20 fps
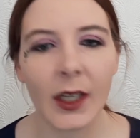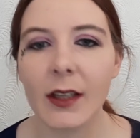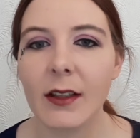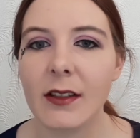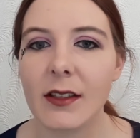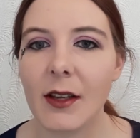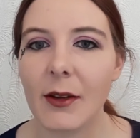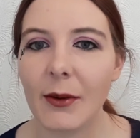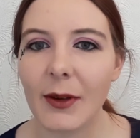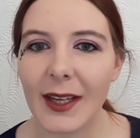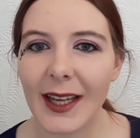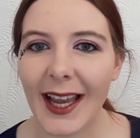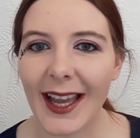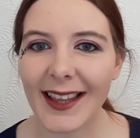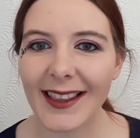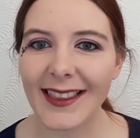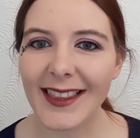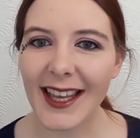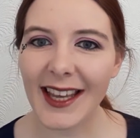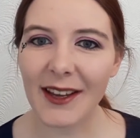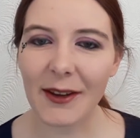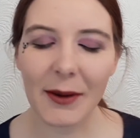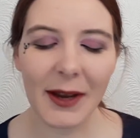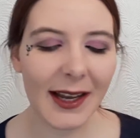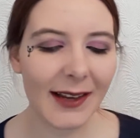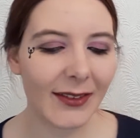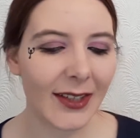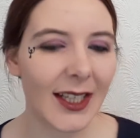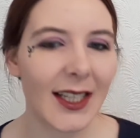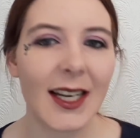So yeah, there you
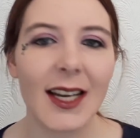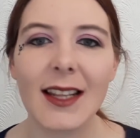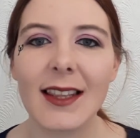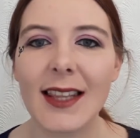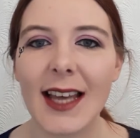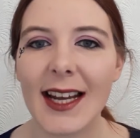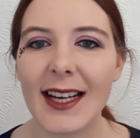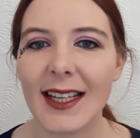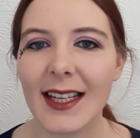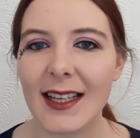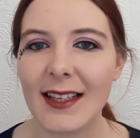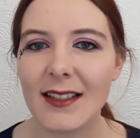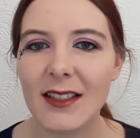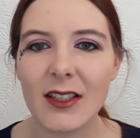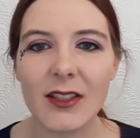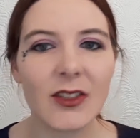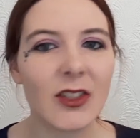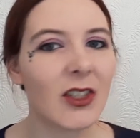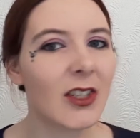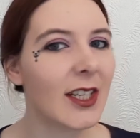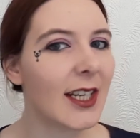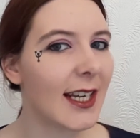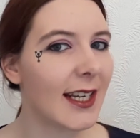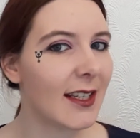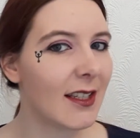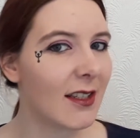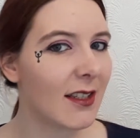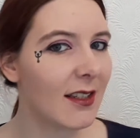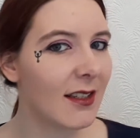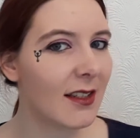have it. That is
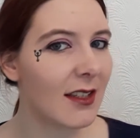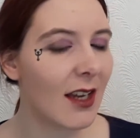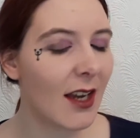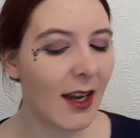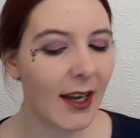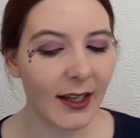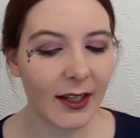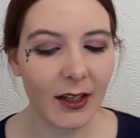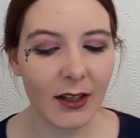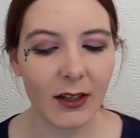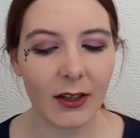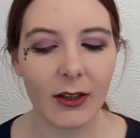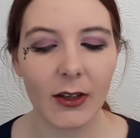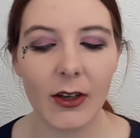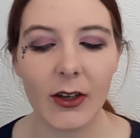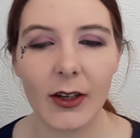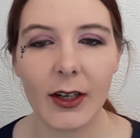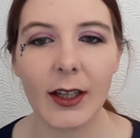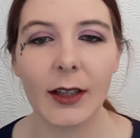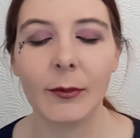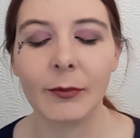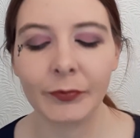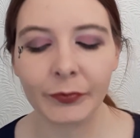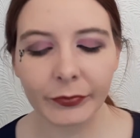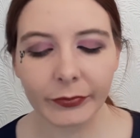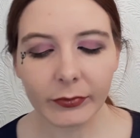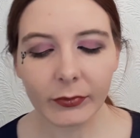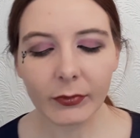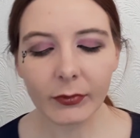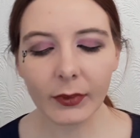today's design look.
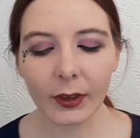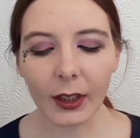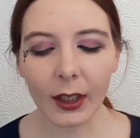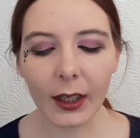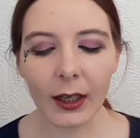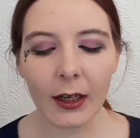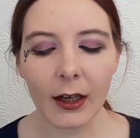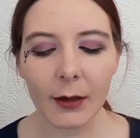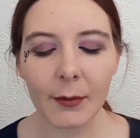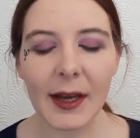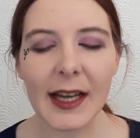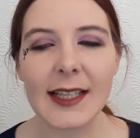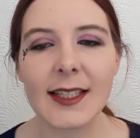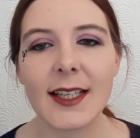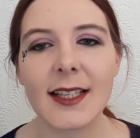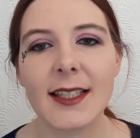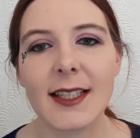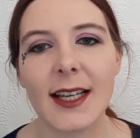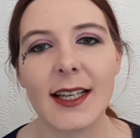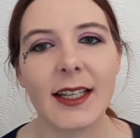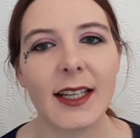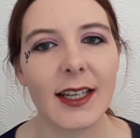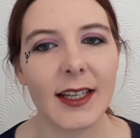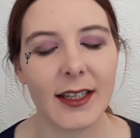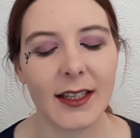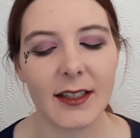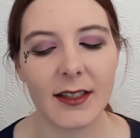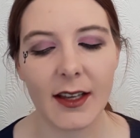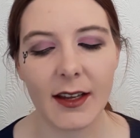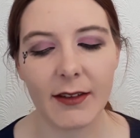As I said, it
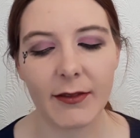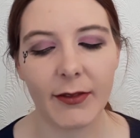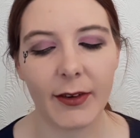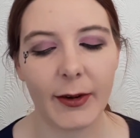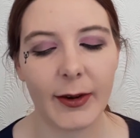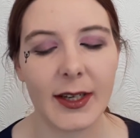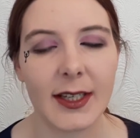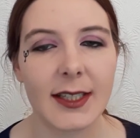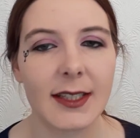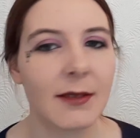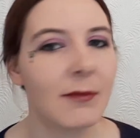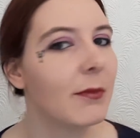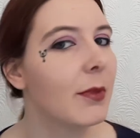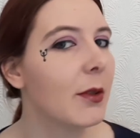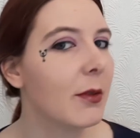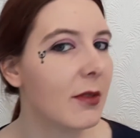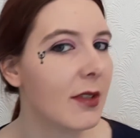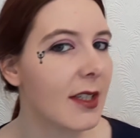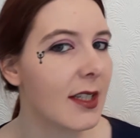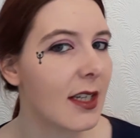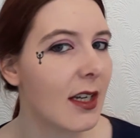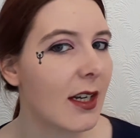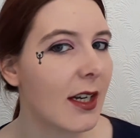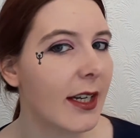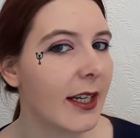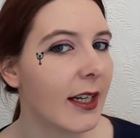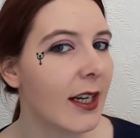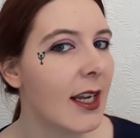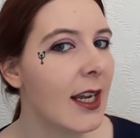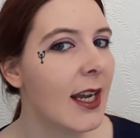is a very simple
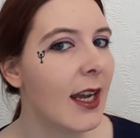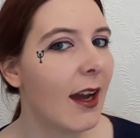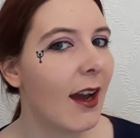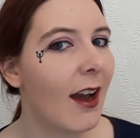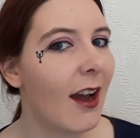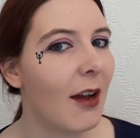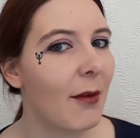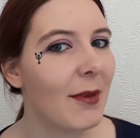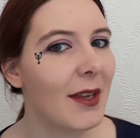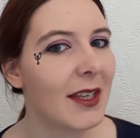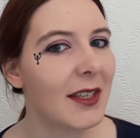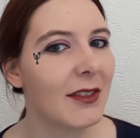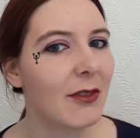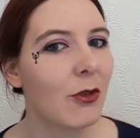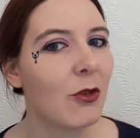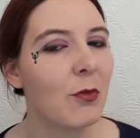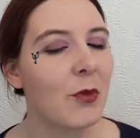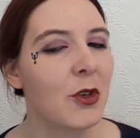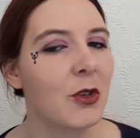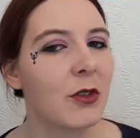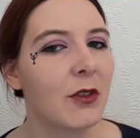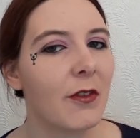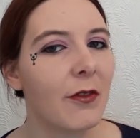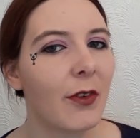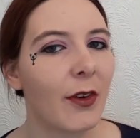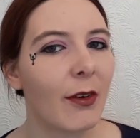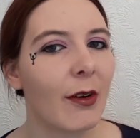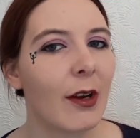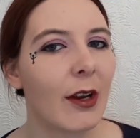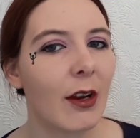design. It's almost
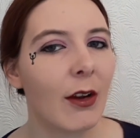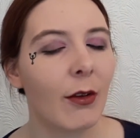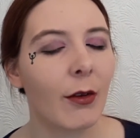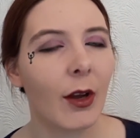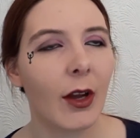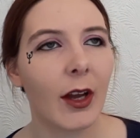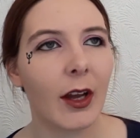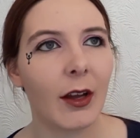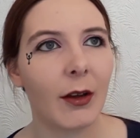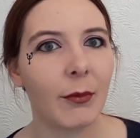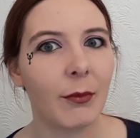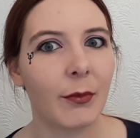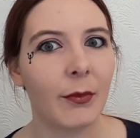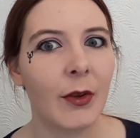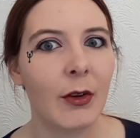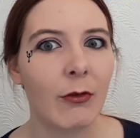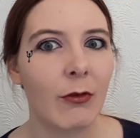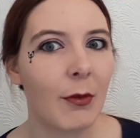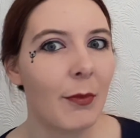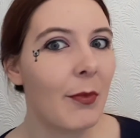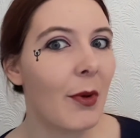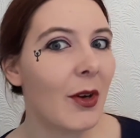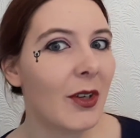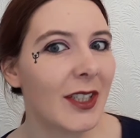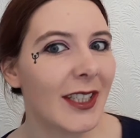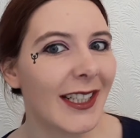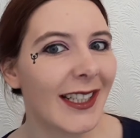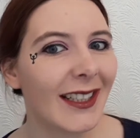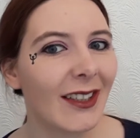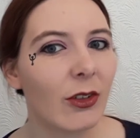very
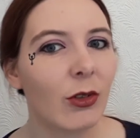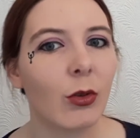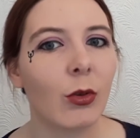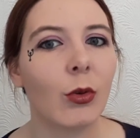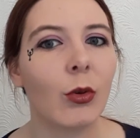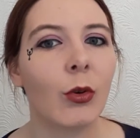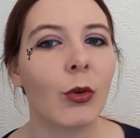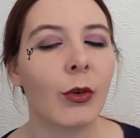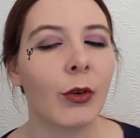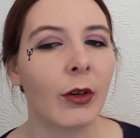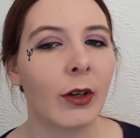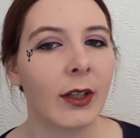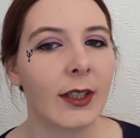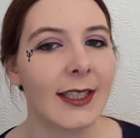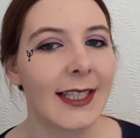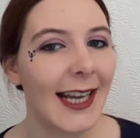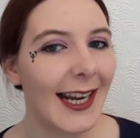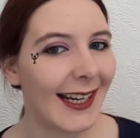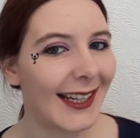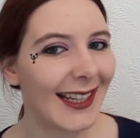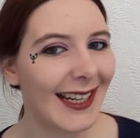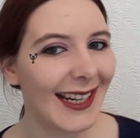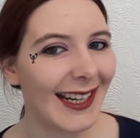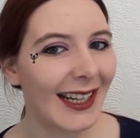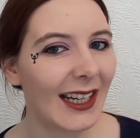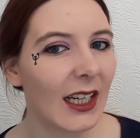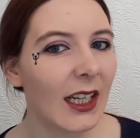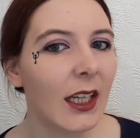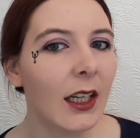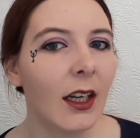robotic or
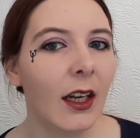technic.